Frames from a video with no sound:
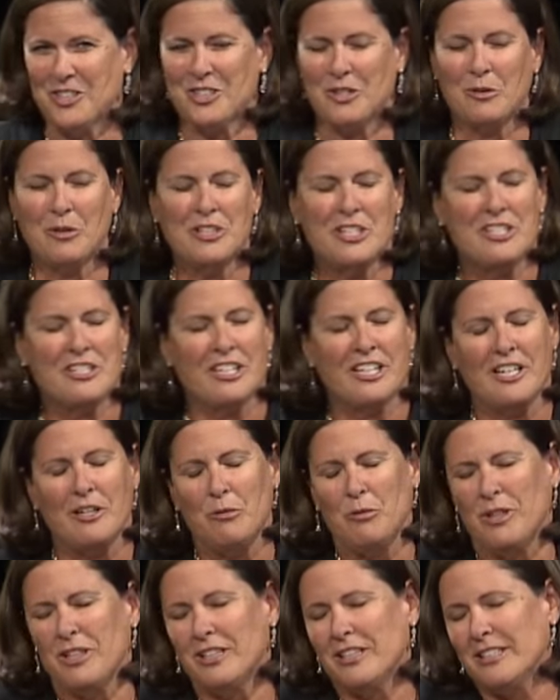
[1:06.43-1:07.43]
So we
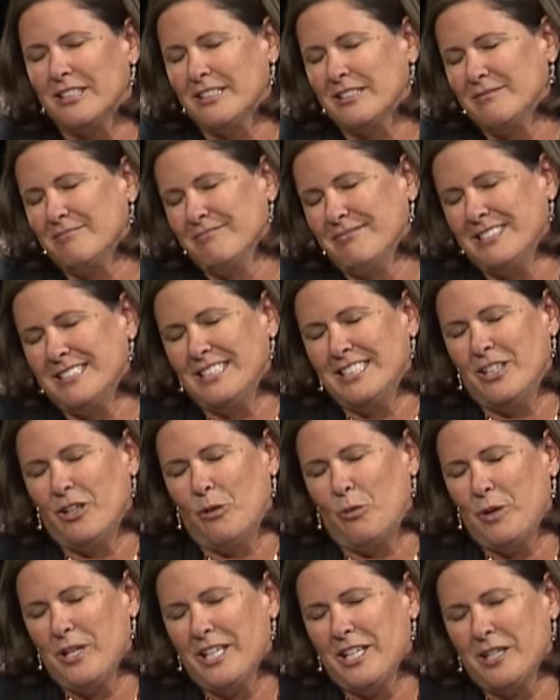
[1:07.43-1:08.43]
say, well, you
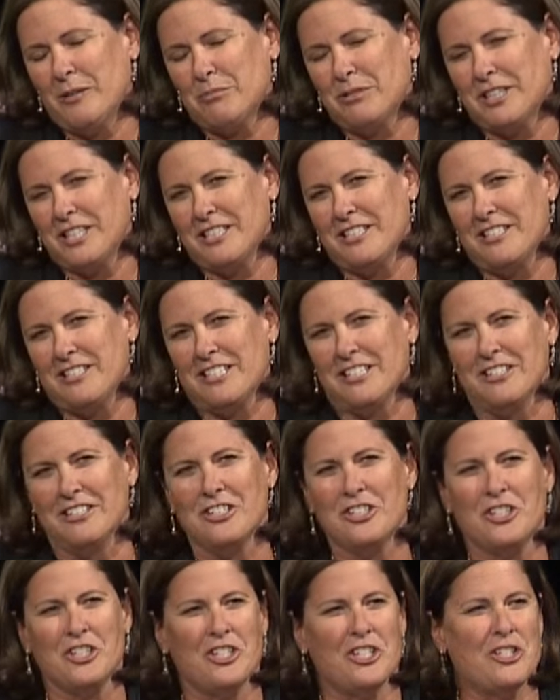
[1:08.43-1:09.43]
know, we can't play in these
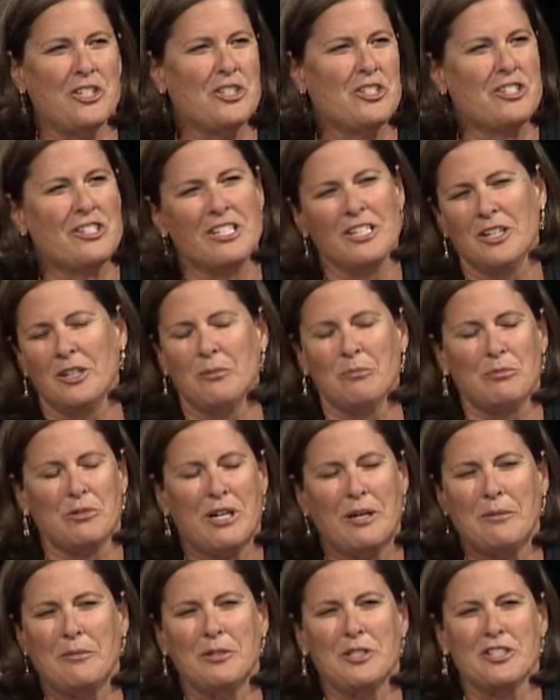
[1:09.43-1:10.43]
conditions.
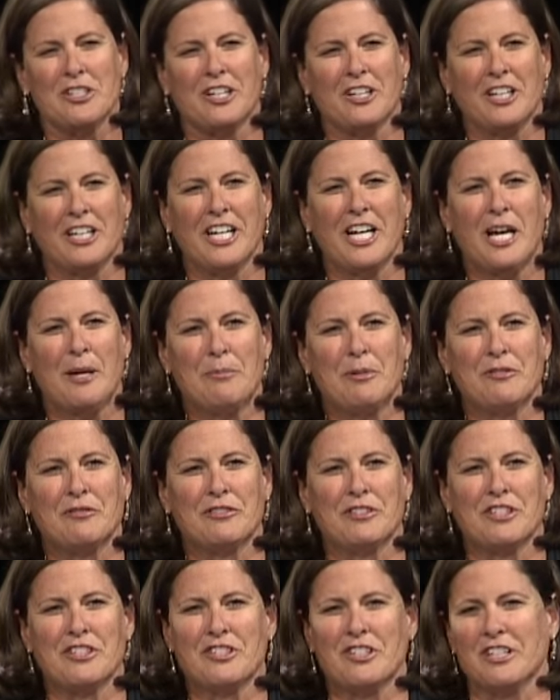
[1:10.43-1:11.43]
Probably it's not gonna happen
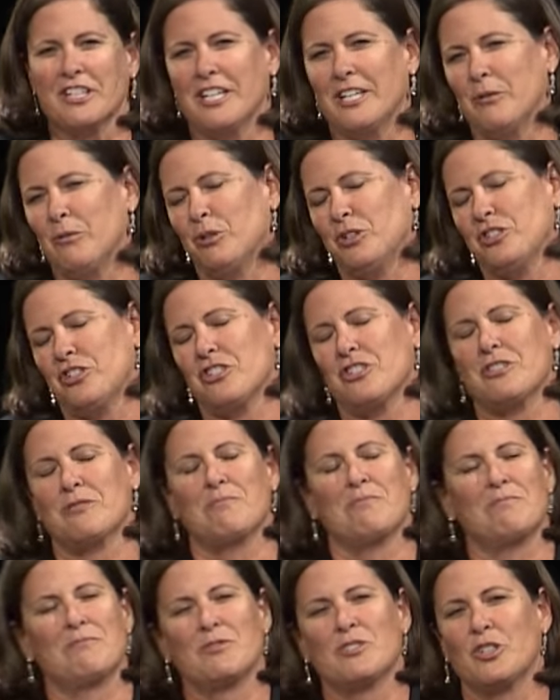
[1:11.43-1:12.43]
for us today. We'll just
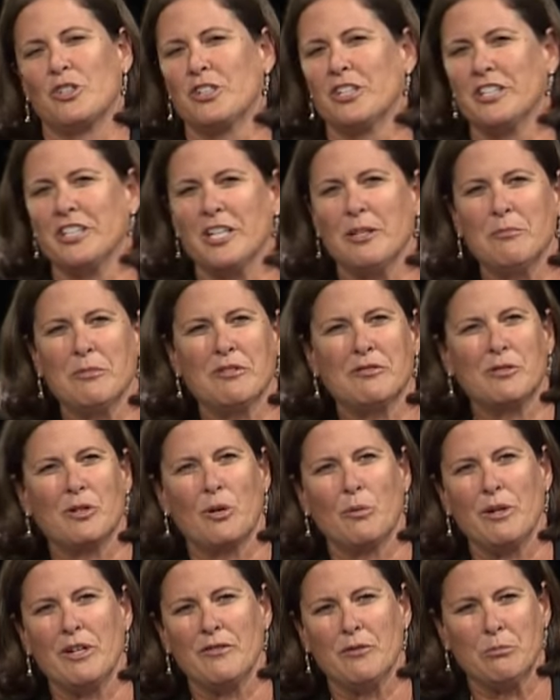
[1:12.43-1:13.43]
turn it in
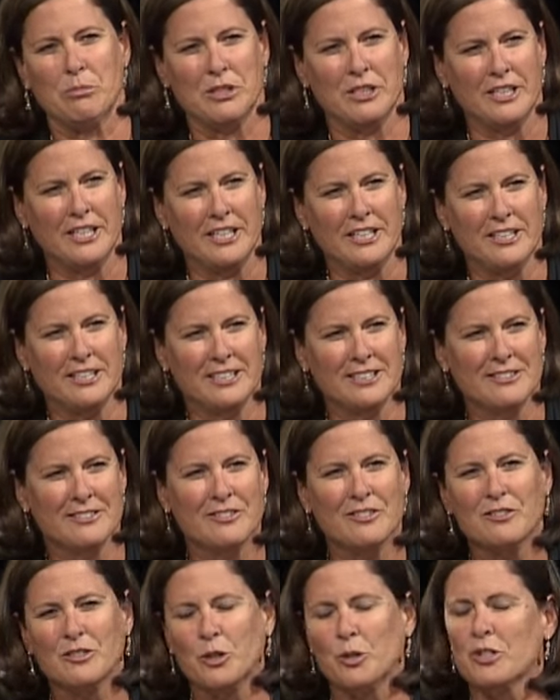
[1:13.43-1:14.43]
before we even play.
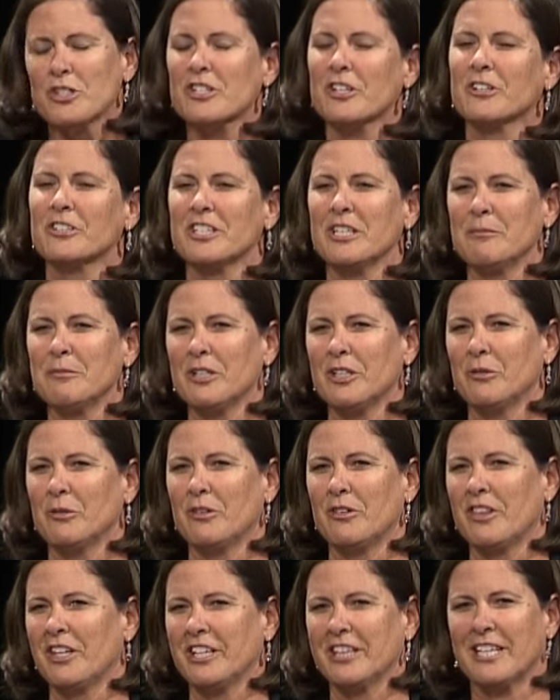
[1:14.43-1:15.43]
Of course, our team
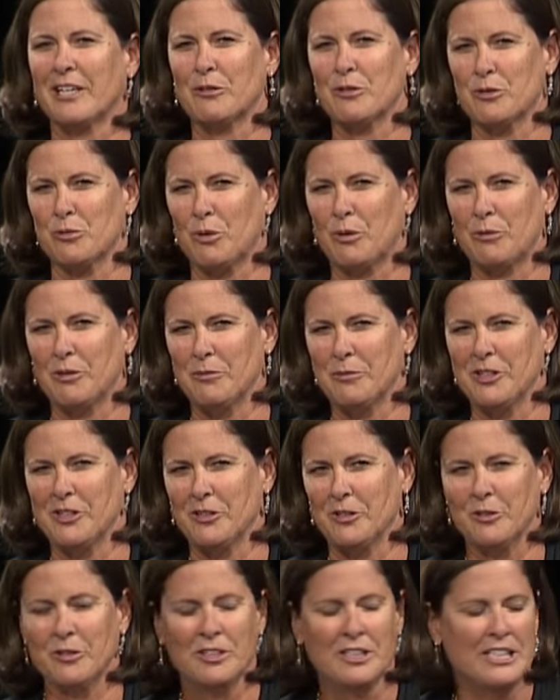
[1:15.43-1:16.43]
didn't think that was what we'd
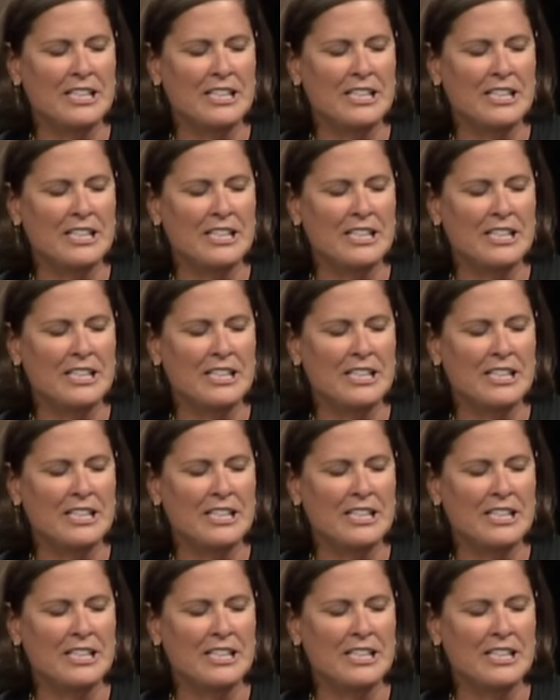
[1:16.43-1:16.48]
do.